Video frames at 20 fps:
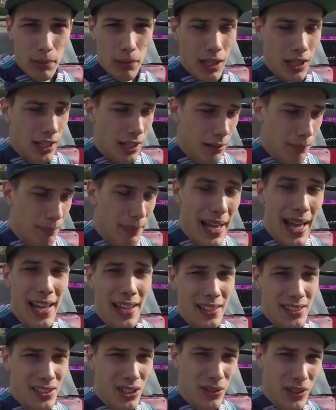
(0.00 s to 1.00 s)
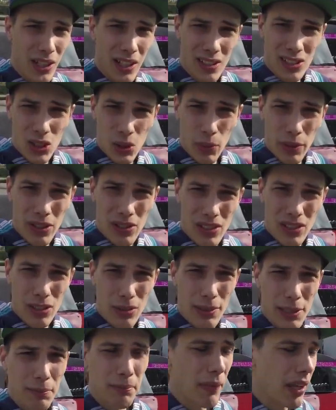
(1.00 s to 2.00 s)
um, pad, so it kind of squeals a
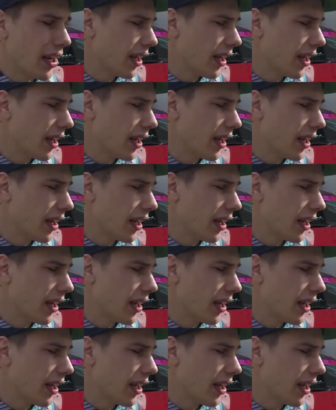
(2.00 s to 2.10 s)
little bit.